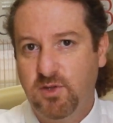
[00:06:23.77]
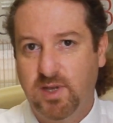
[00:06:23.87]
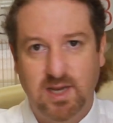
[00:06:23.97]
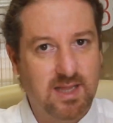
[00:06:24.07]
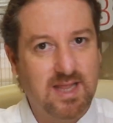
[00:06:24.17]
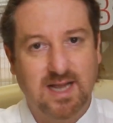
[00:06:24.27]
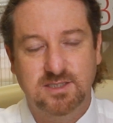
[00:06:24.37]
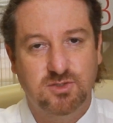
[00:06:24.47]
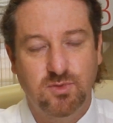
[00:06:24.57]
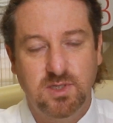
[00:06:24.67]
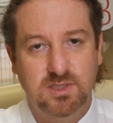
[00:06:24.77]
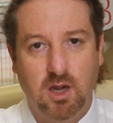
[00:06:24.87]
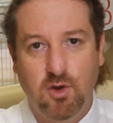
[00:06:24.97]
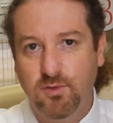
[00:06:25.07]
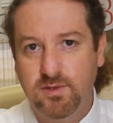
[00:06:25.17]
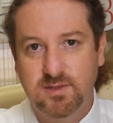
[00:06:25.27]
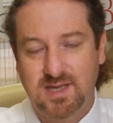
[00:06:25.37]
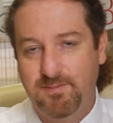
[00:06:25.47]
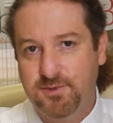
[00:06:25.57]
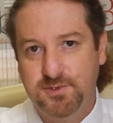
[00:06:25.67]
You can get access to these code
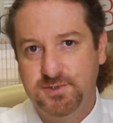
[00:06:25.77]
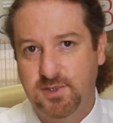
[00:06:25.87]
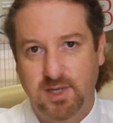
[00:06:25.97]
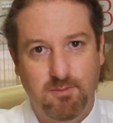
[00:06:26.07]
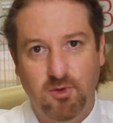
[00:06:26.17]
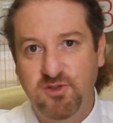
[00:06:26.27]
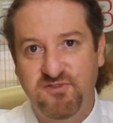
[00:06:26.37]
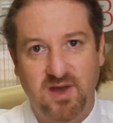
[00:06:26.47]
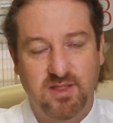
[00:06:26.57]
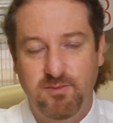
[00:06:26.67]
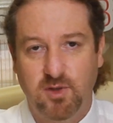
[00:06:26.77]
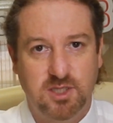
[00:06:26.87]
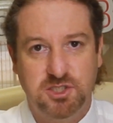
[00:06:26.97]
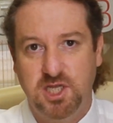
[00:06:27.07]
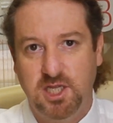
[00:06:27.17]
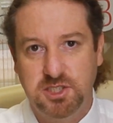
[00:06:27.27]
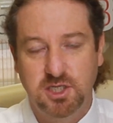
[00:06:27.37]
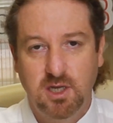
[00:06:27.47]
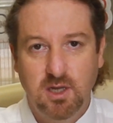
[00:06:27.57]
samples, you can modify them, you can change